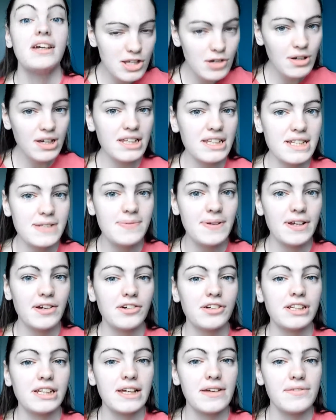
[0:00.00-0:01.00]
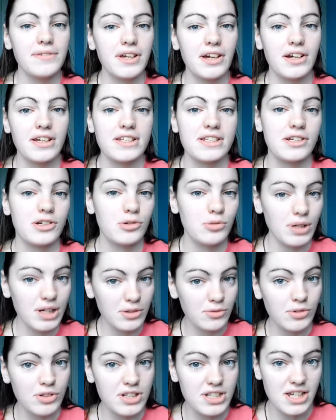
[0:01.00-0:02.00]
So in this video, I'm going to give you guys the quick
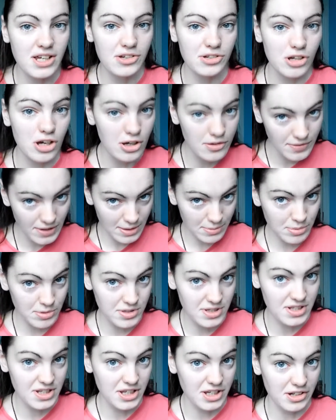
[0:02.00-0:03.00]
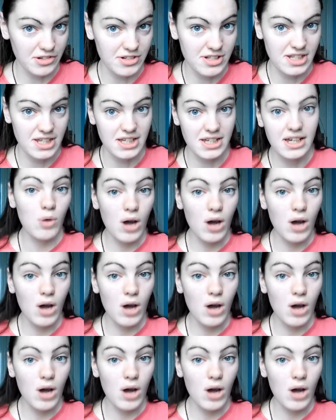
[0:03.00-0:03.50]
rundown of airport security,